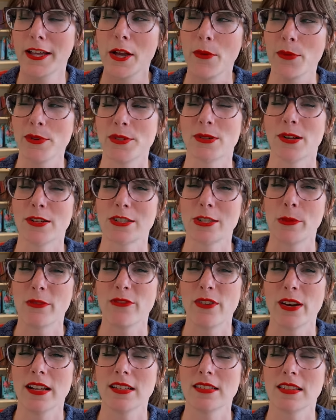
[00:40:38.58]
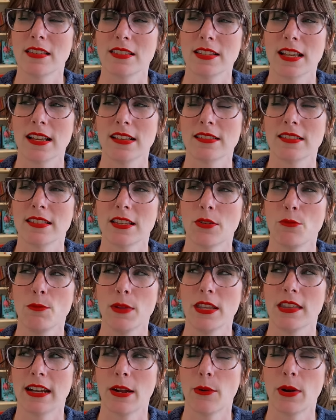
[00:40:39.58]
which would also be funny because in this case, it would mean
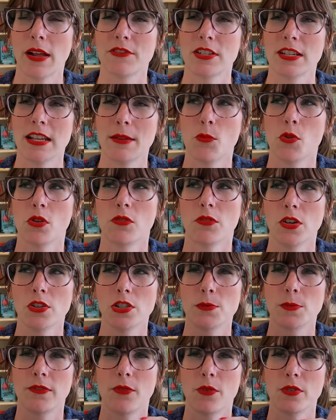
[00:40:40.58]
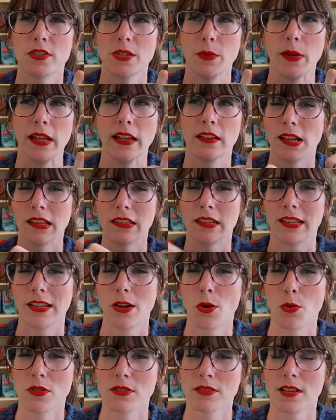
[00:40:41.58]
that I would have to knit more rows before doing the like
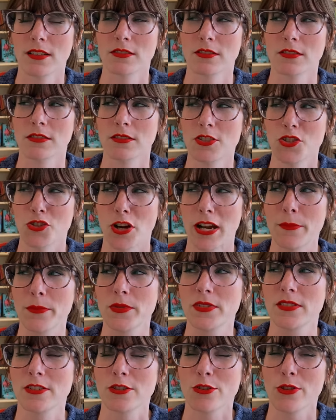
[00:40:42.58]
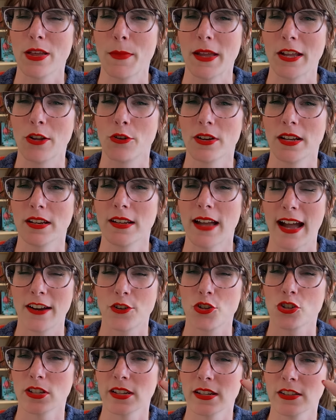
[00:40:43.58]
horizontal stripes so that my grid
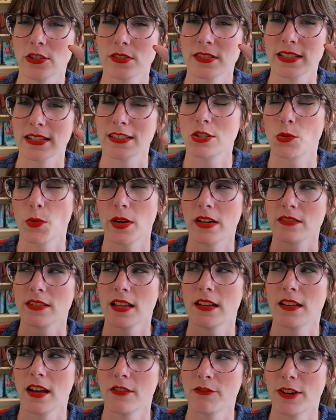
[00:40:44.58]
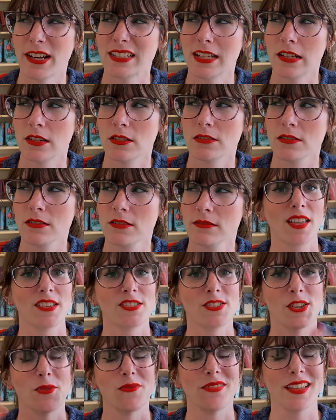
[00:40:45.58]
actually looks like squares and not rectangles.
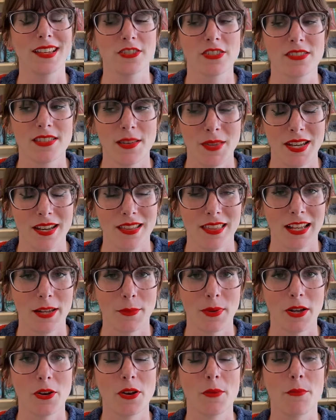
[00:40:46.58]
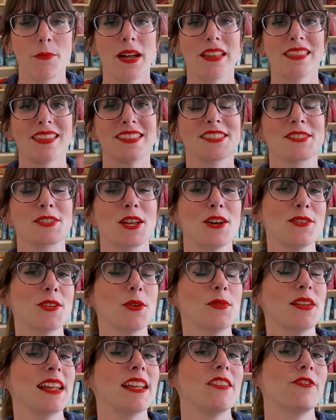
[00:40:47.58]
So that's just something to think about. But this is also
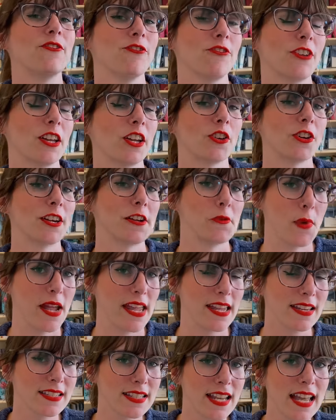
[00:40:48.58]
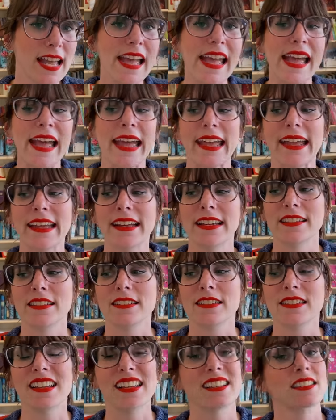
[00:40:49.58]
knit in fingering weight and
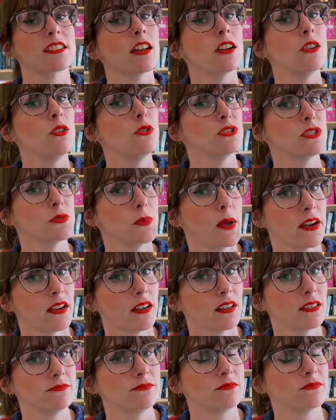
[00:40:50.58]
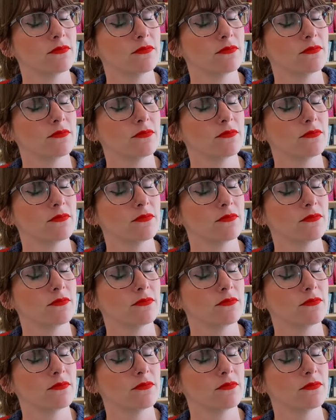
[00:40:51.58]
it's not a whole sweater,